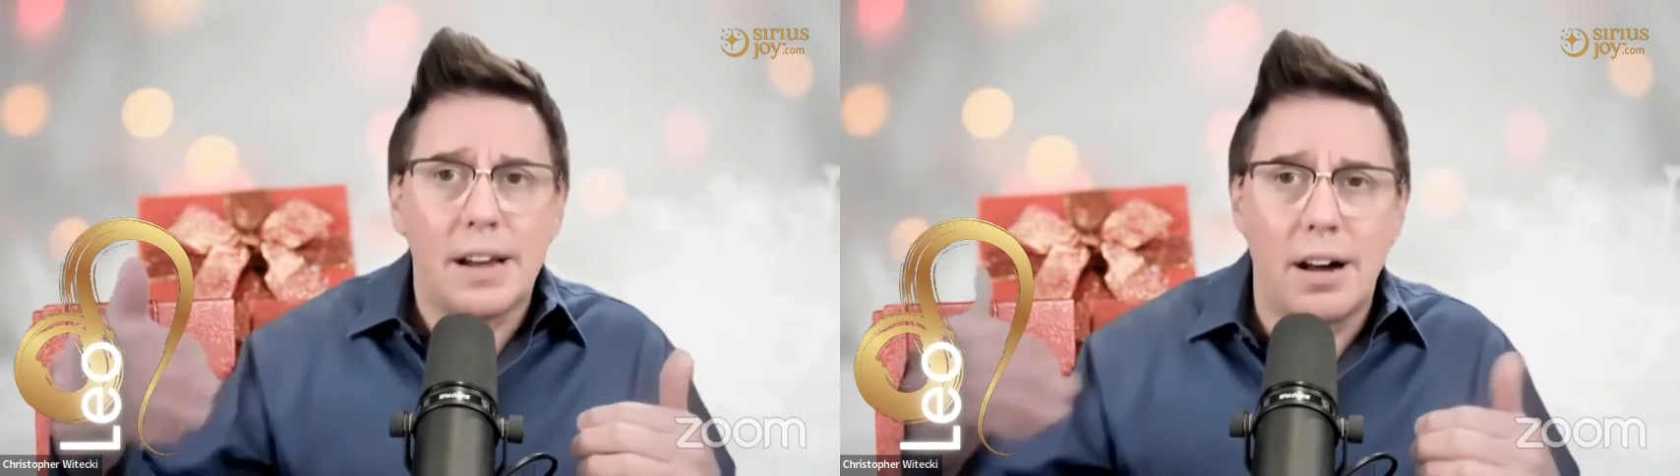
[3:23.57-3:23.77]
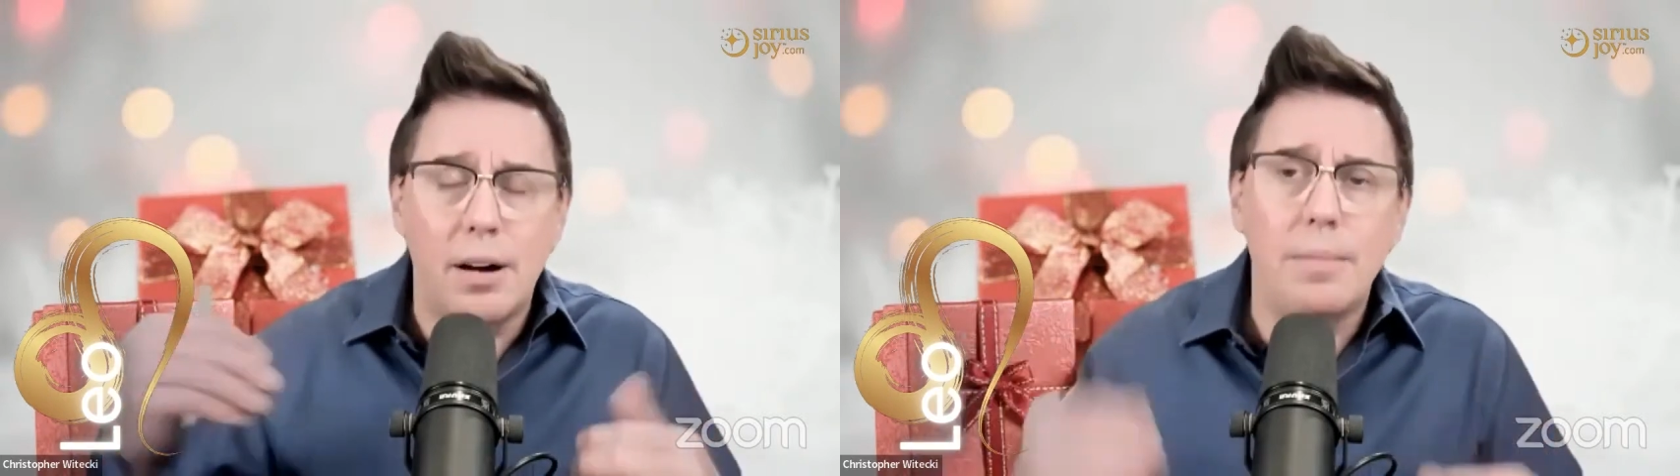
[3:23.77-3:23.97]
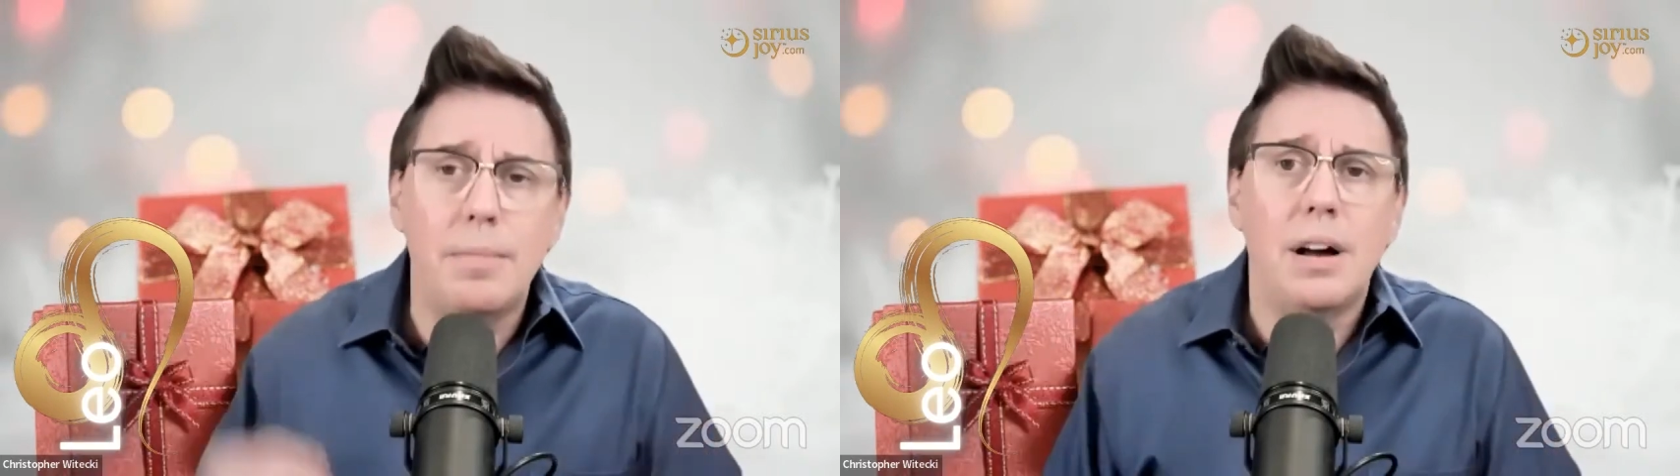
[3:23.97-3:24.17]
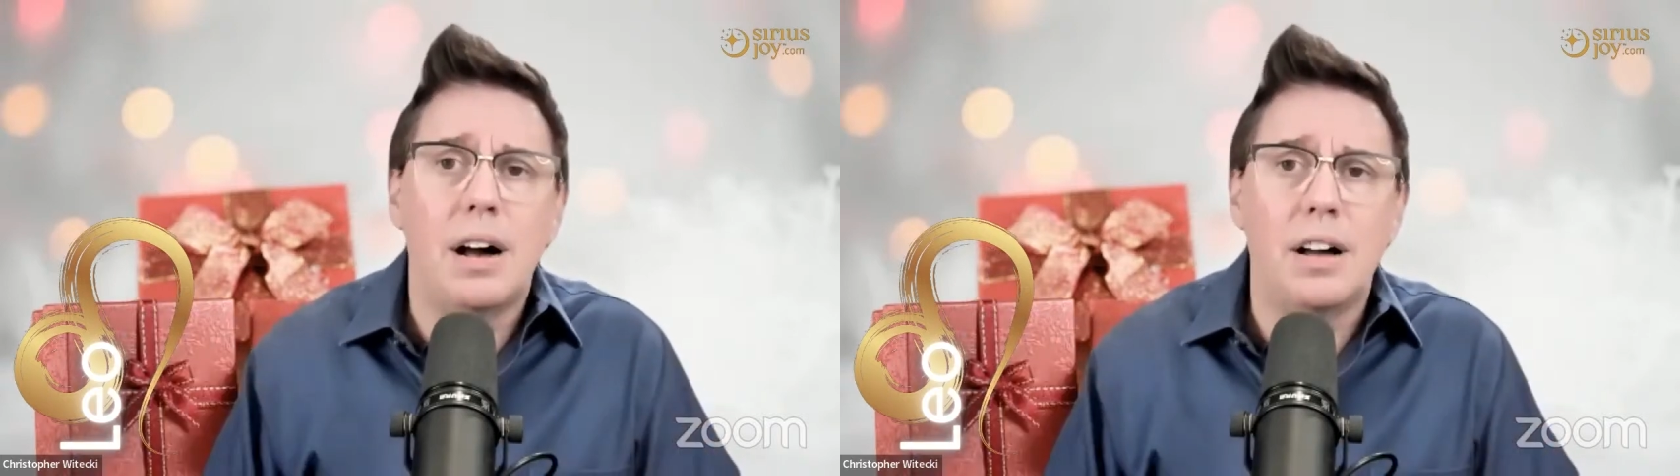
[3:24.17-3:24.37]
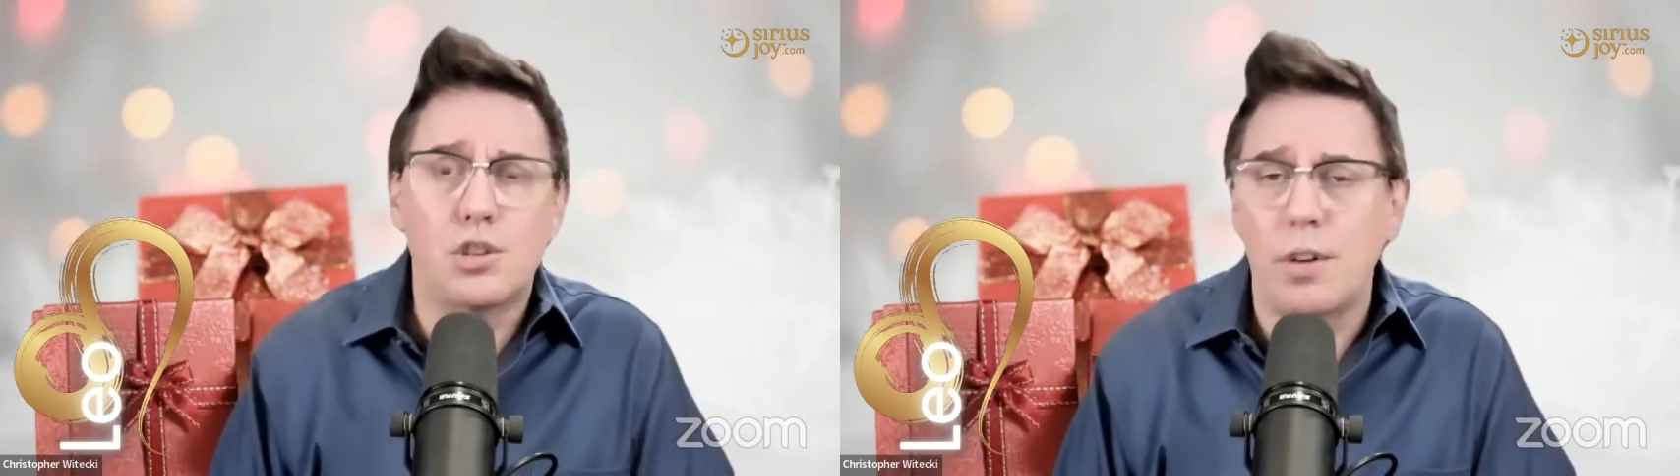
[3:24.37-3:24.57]
come
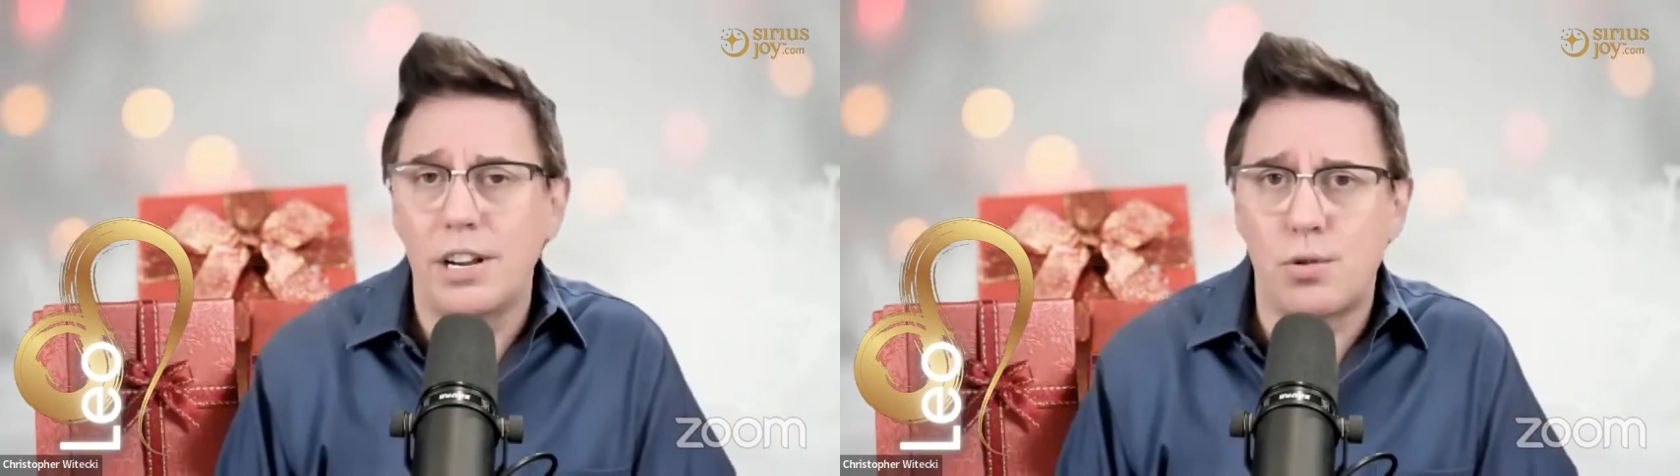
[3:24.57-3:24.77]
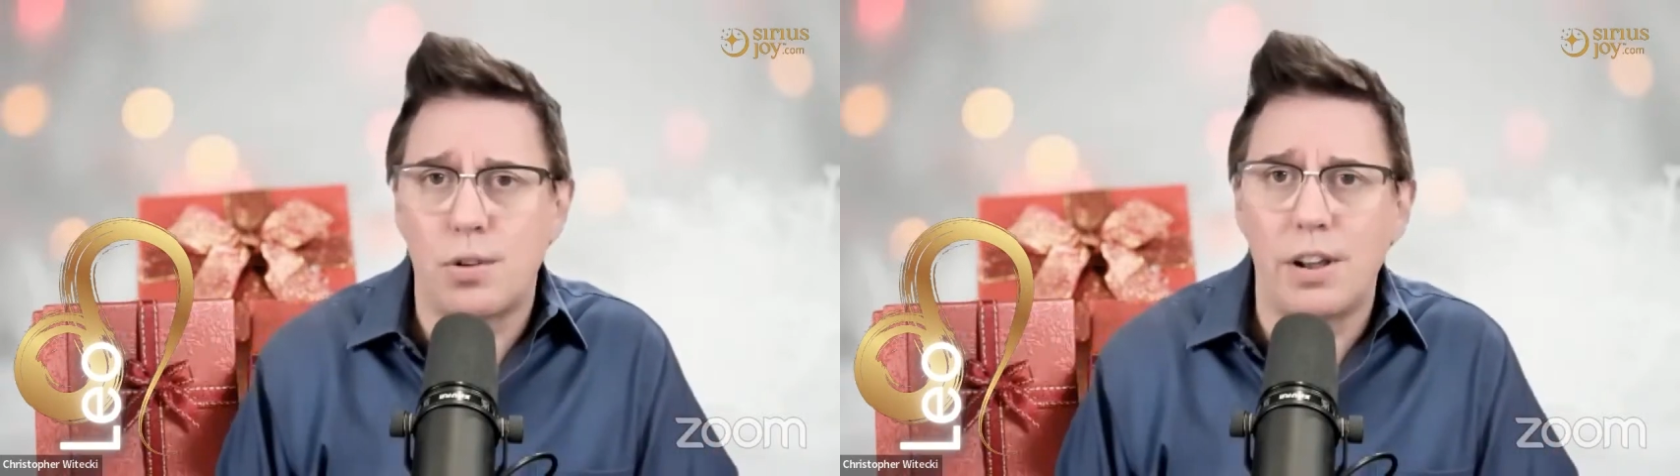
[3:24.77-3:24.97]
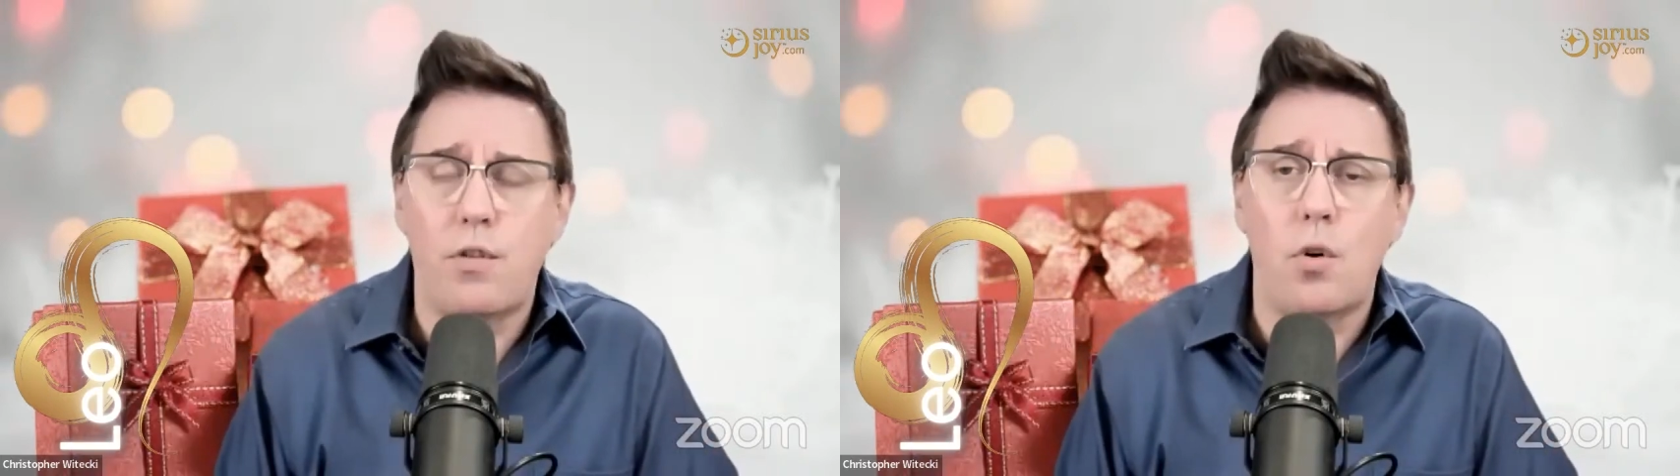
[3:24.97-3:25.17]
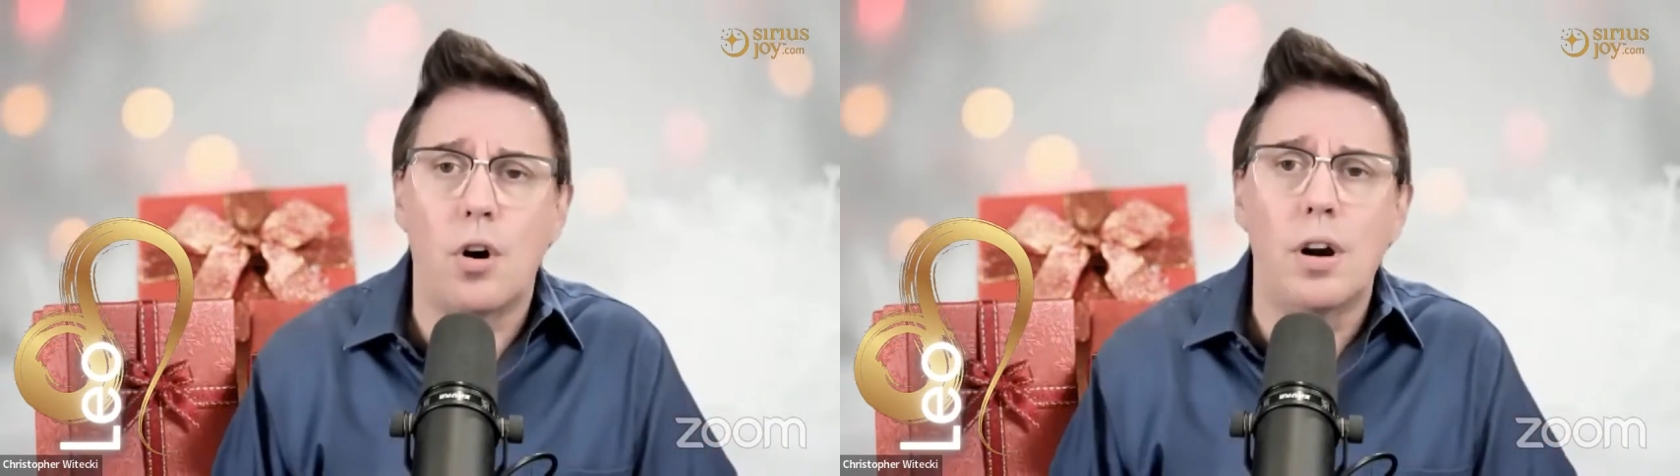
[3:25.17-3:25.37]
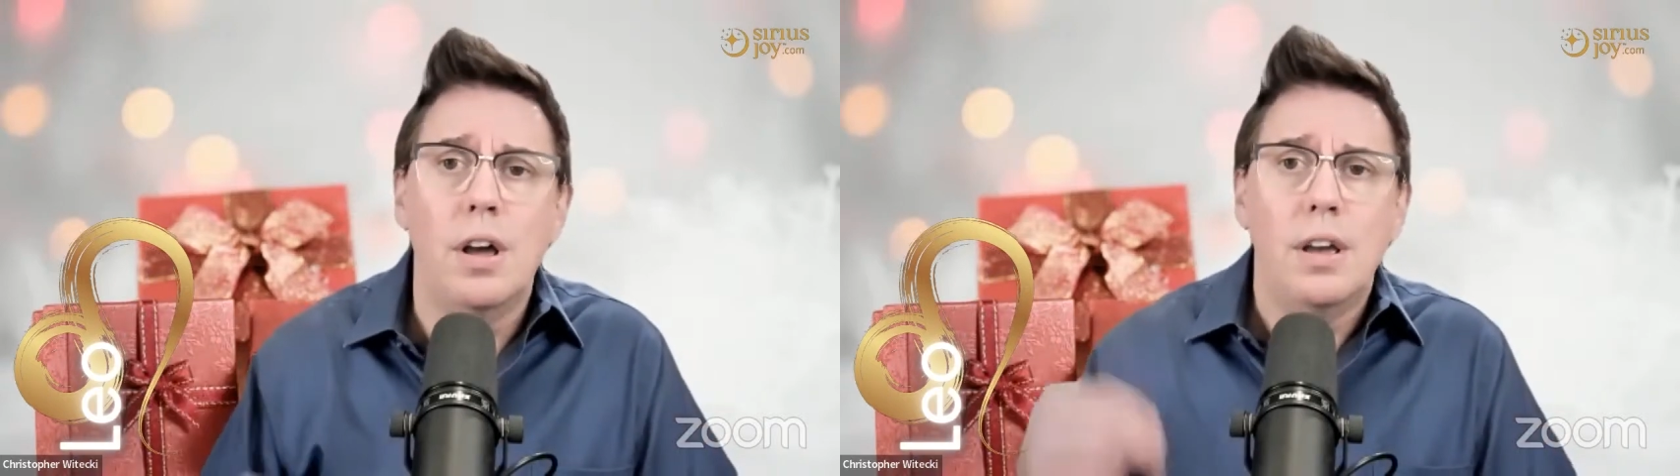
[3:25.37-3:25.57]
uh,
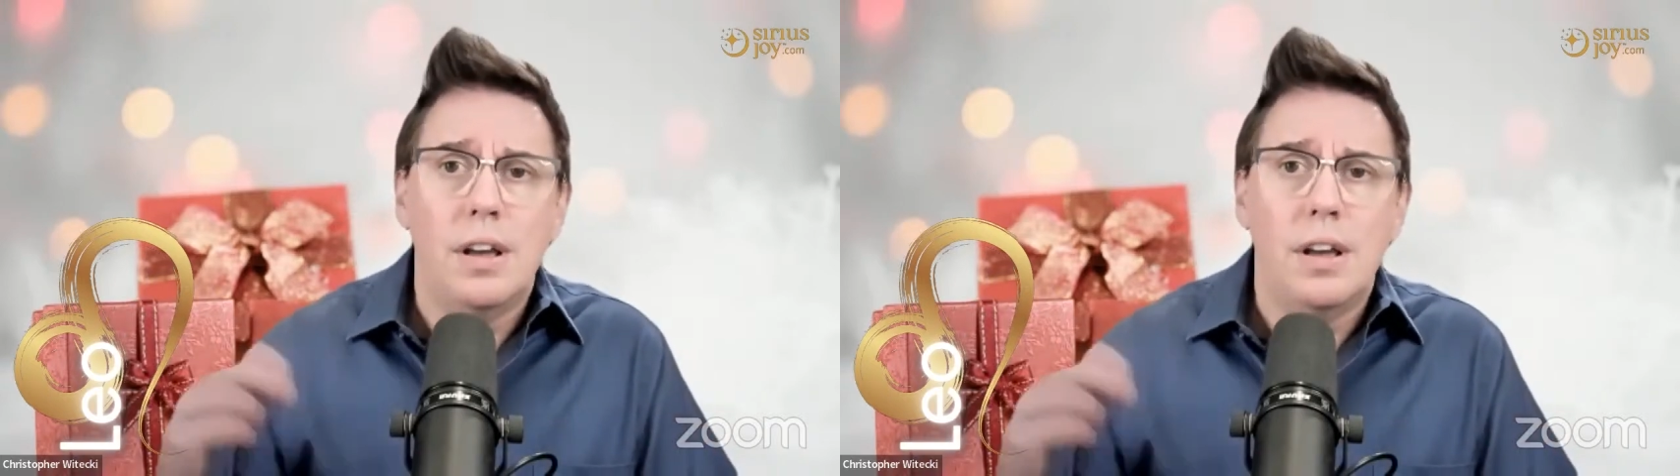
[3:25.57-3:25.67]
2024